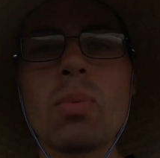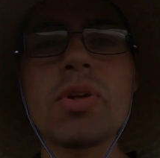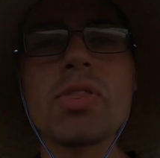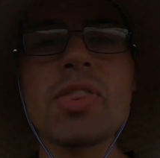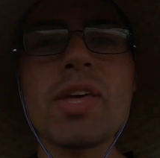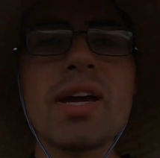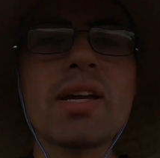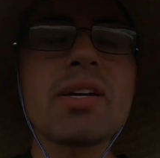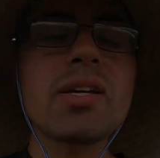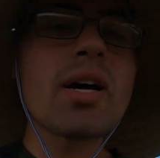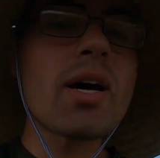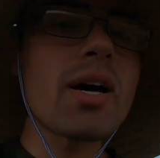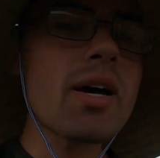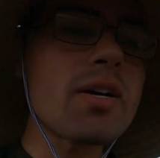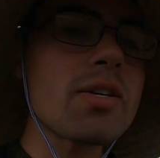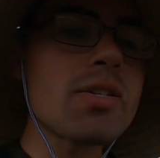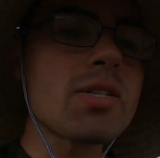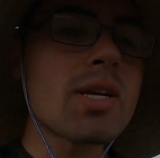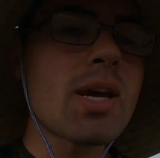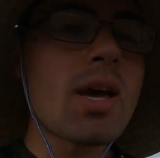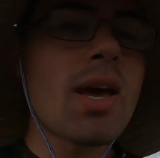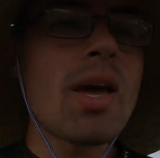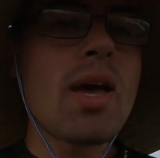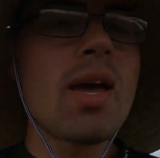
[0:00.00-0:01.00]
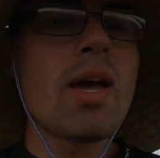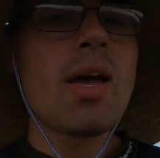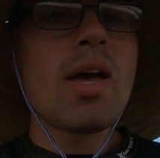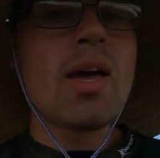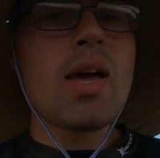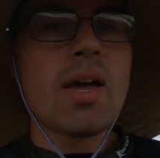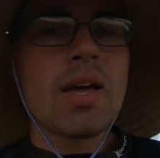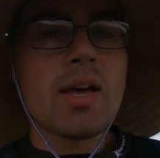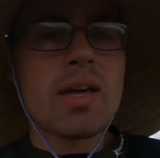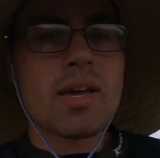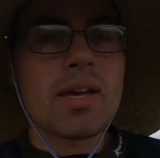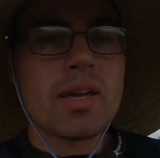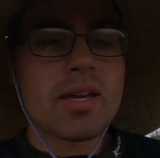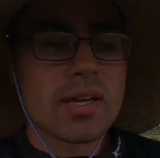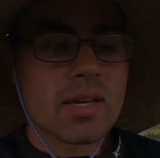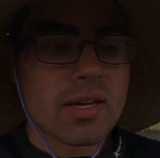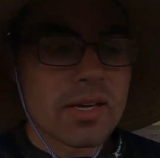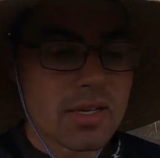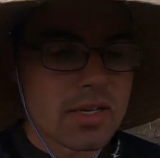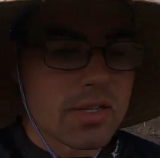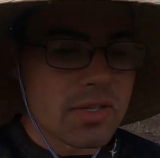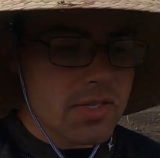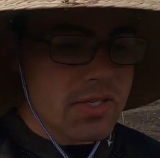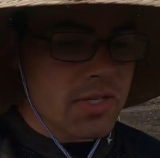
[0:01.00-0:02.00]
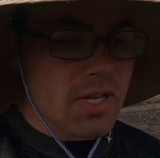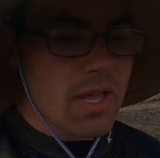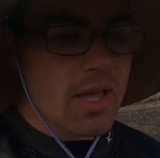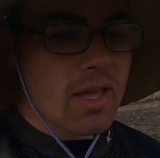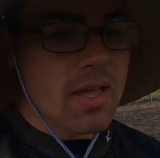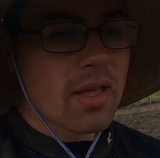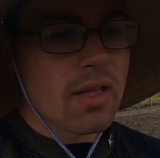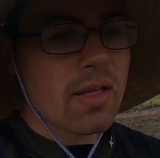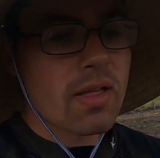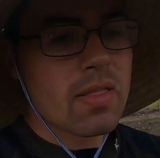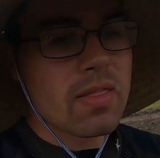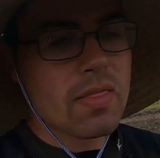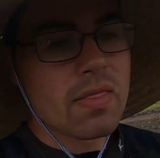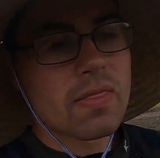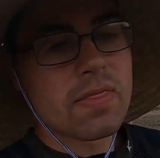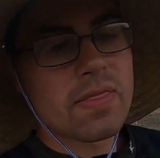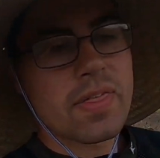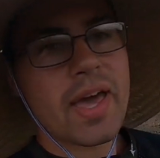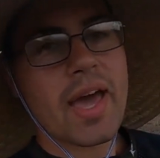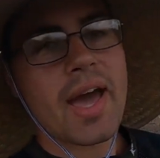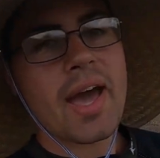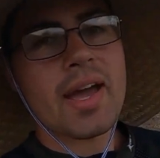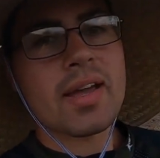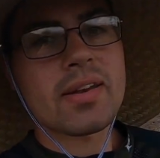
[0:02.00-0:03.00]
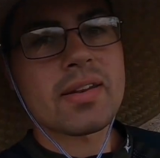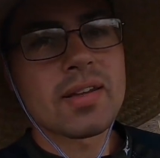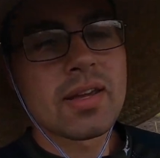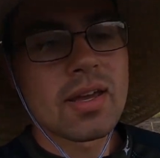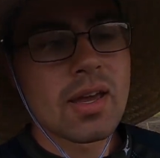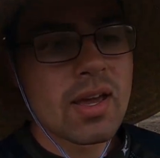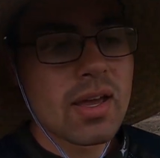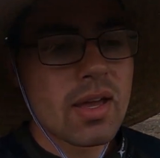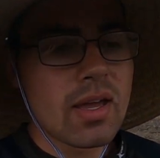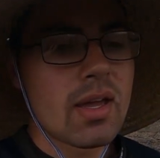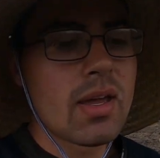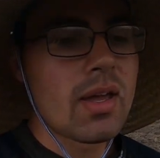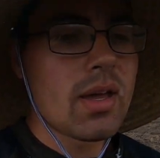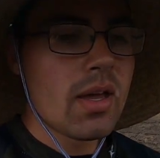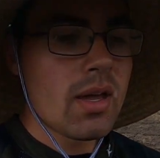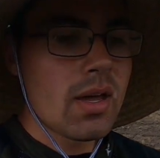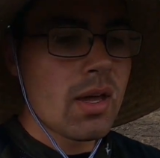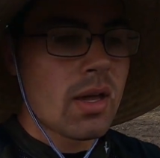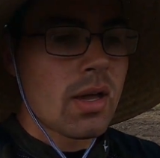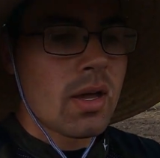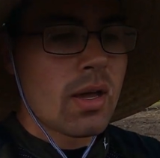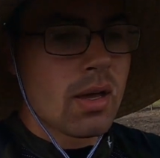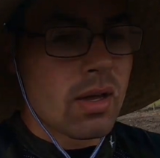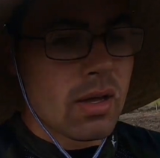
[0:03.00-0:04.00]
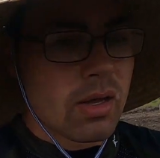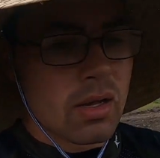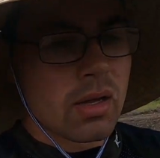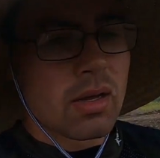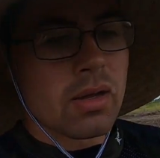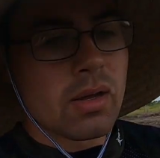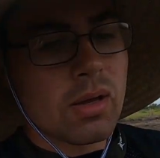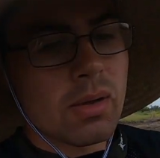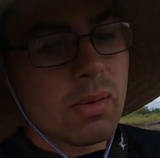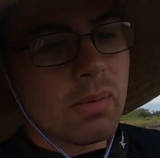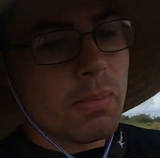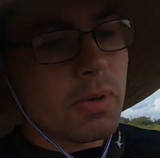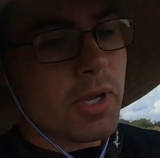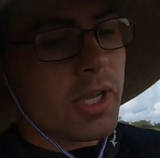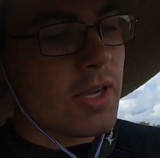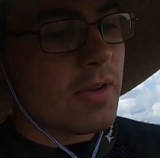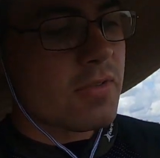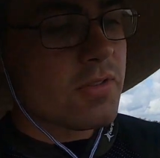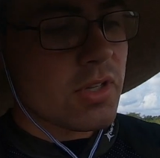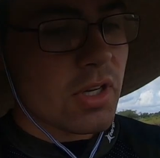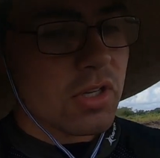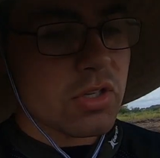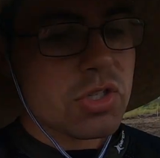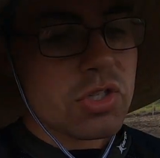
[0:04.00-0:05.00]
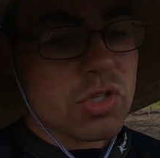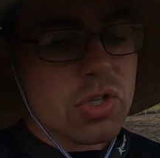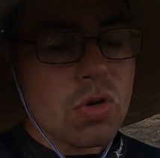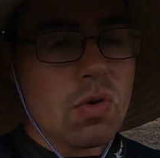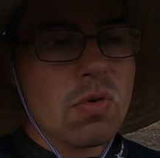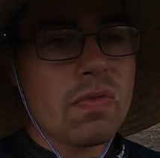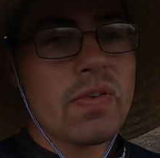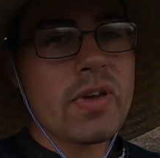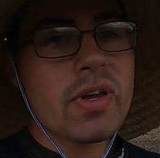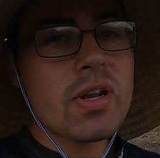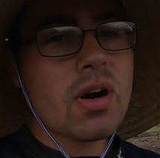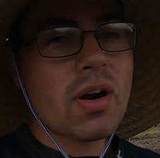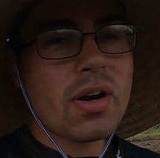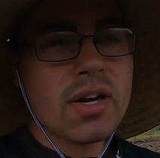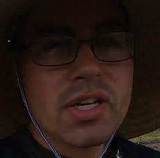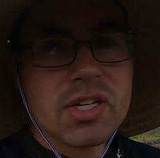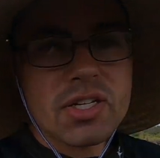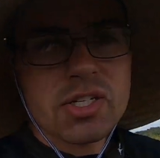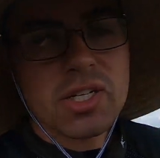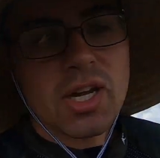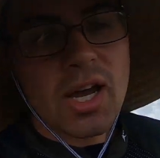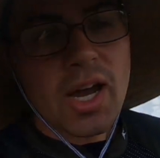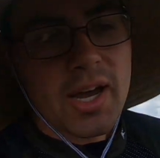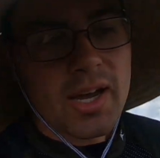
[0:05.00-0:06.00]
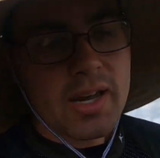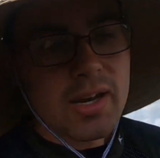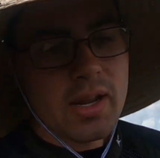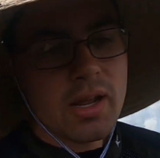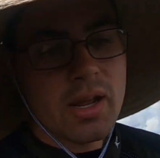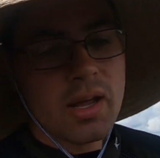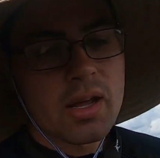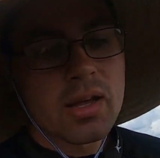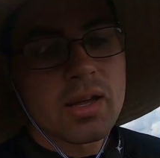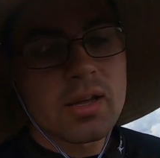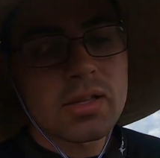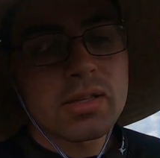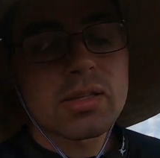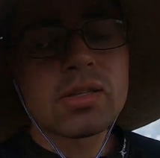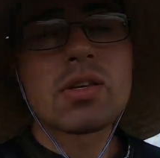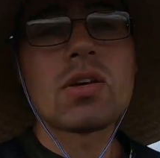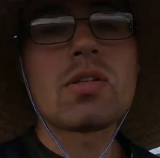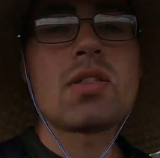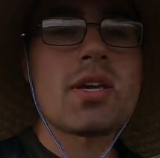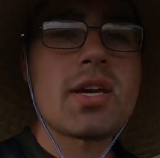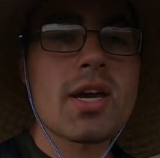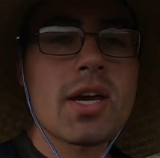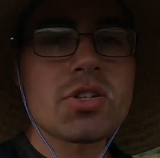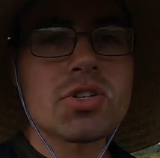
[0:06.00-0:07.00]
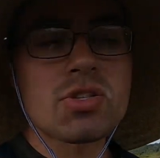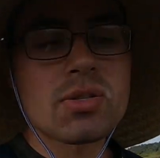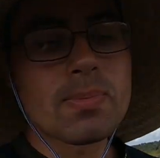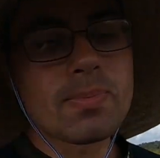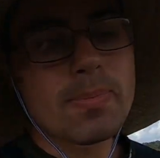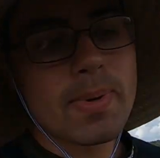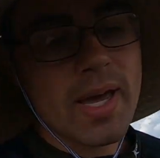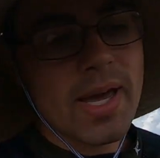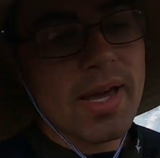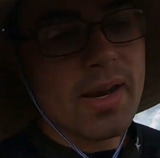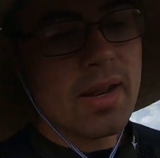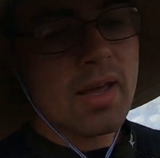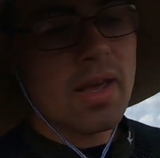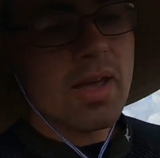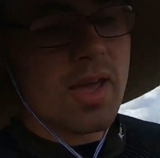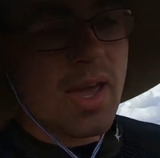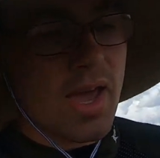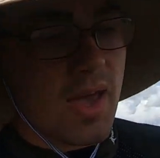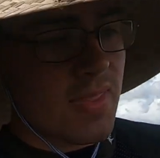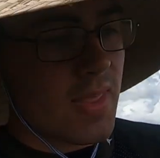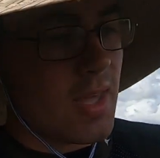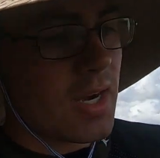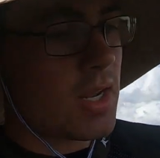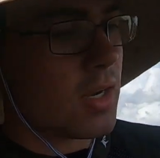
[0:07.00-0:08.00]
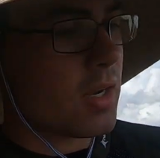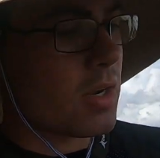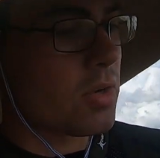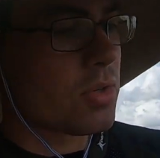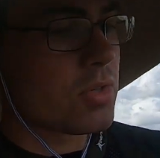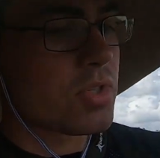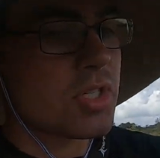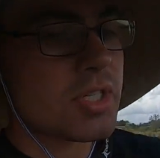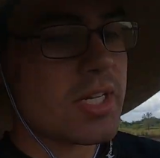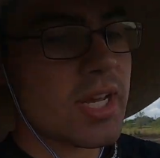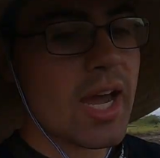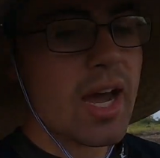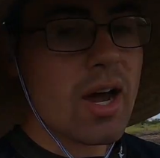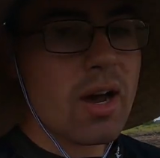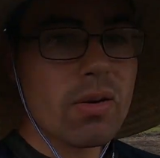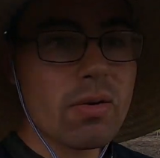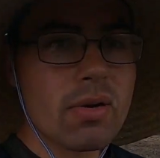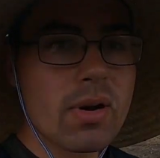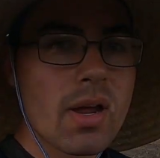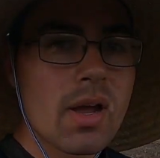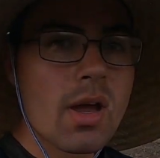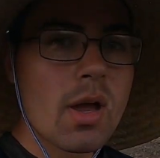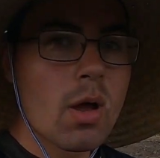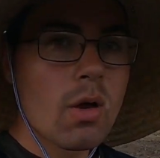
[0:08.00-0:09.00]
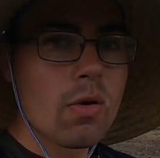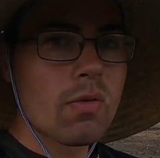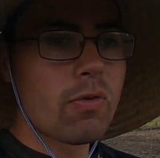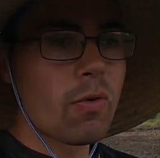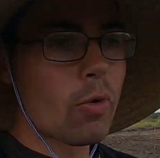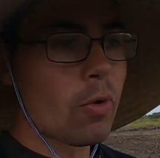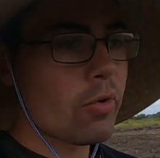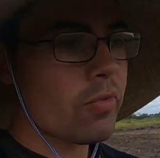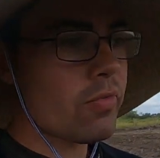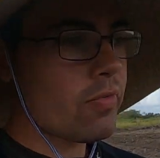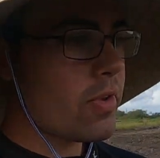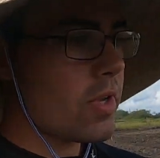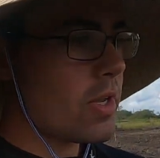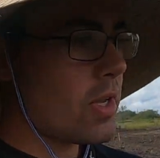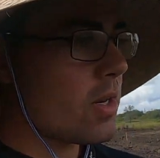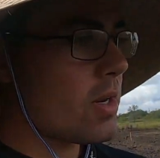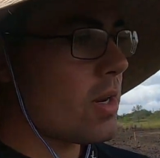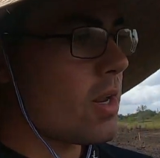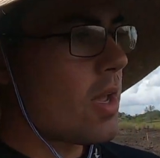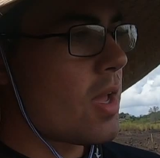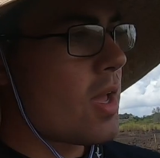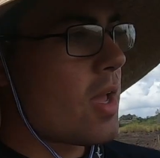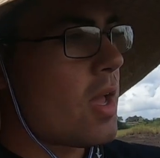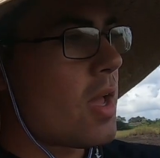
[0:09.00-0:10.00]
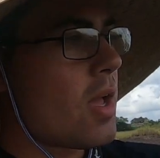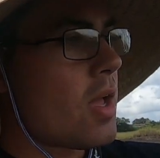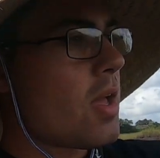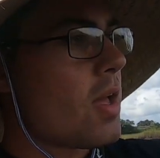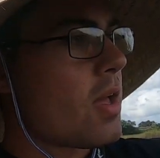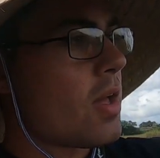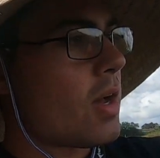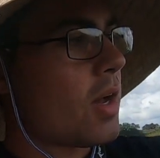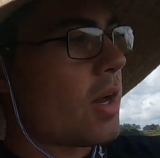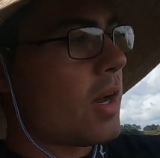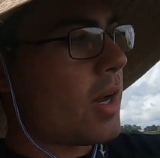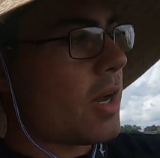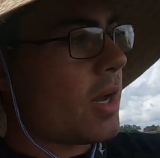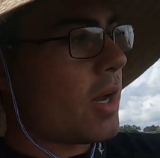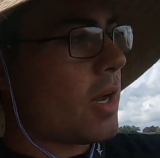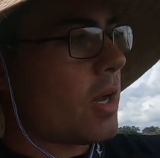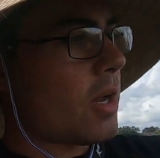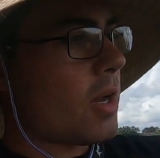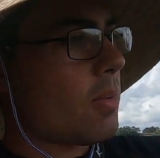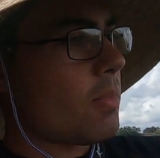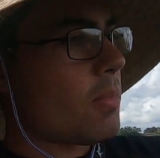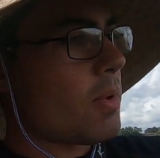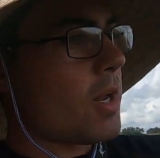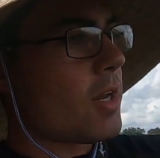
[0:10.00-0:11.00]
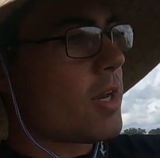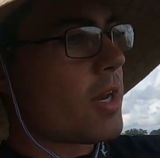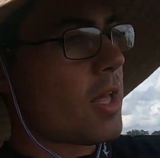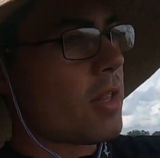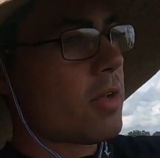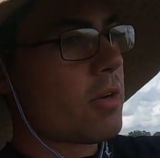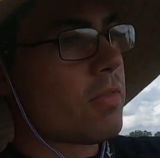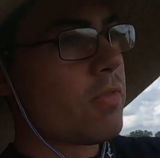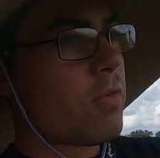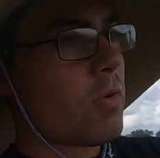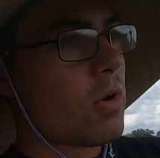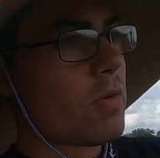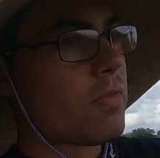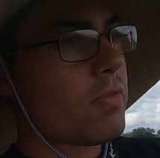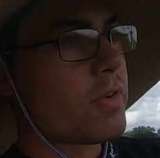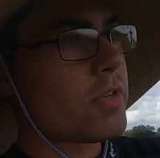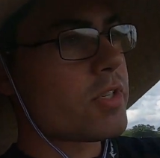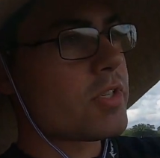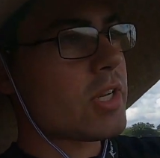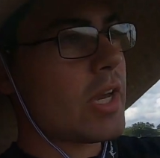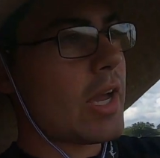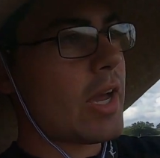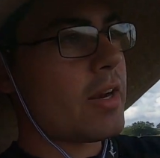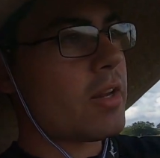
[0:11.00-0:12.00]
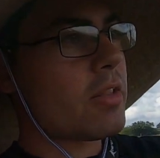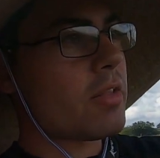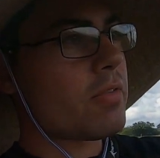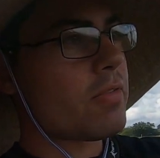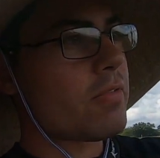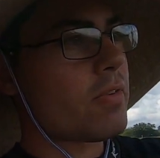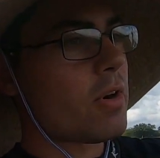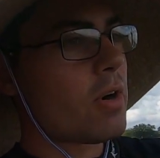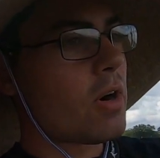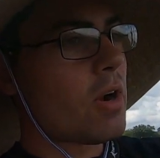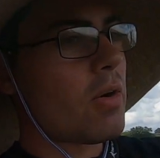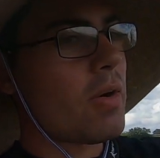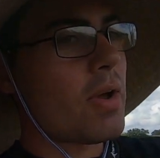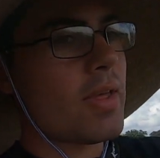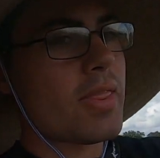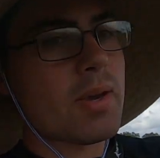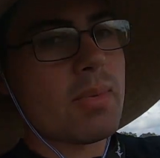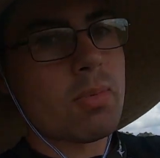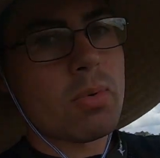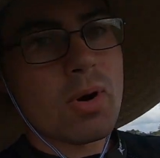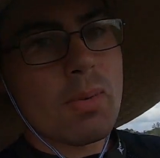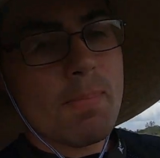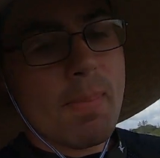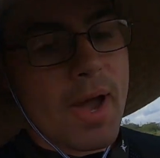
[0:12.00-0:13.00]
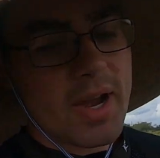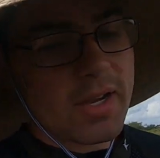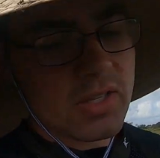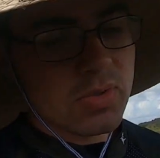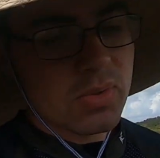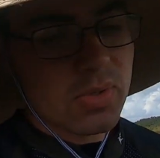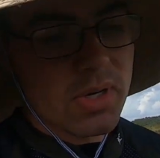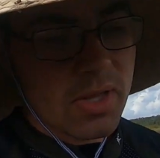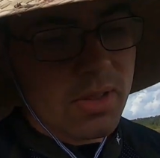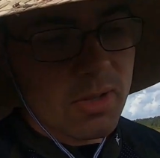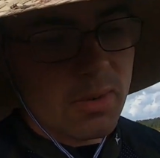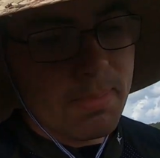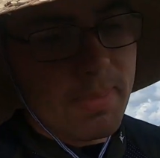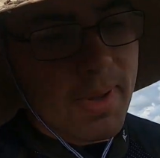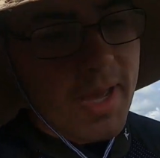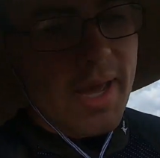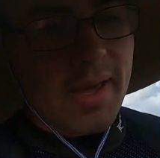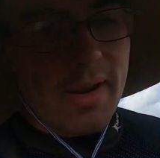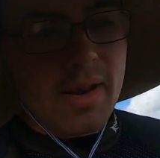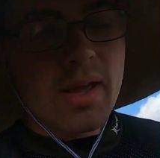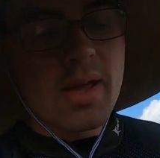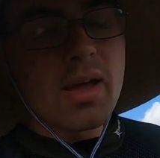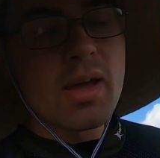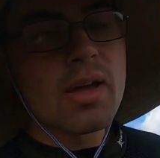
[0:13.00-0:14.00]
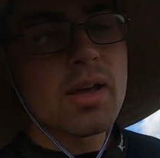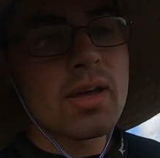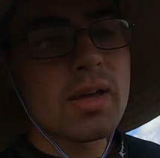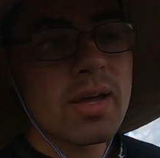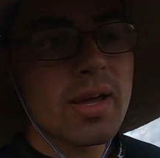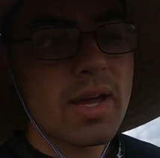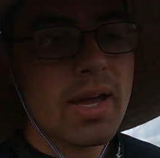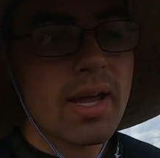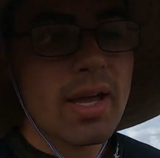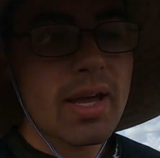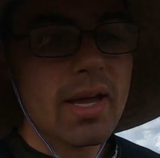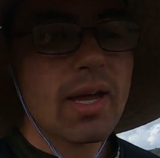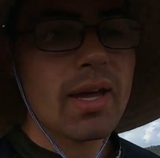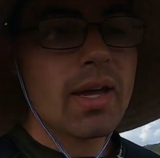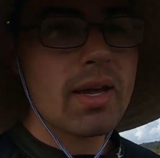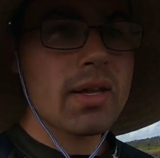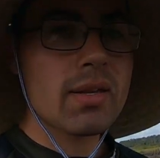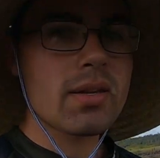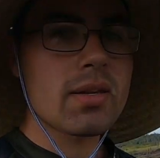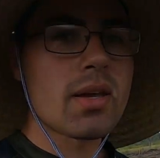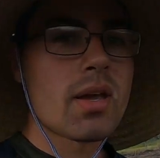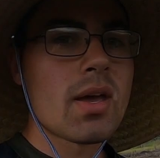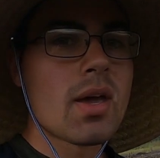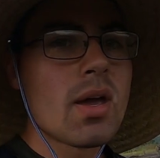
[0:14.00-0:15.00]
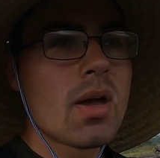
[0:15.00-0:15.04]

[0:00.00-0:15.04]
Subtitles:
what that does is that gives us 2 feet on each side to the edge of the bed, and then it goes down 4 feet, another 4-foot side of the furrow, and then we're back to another bed. And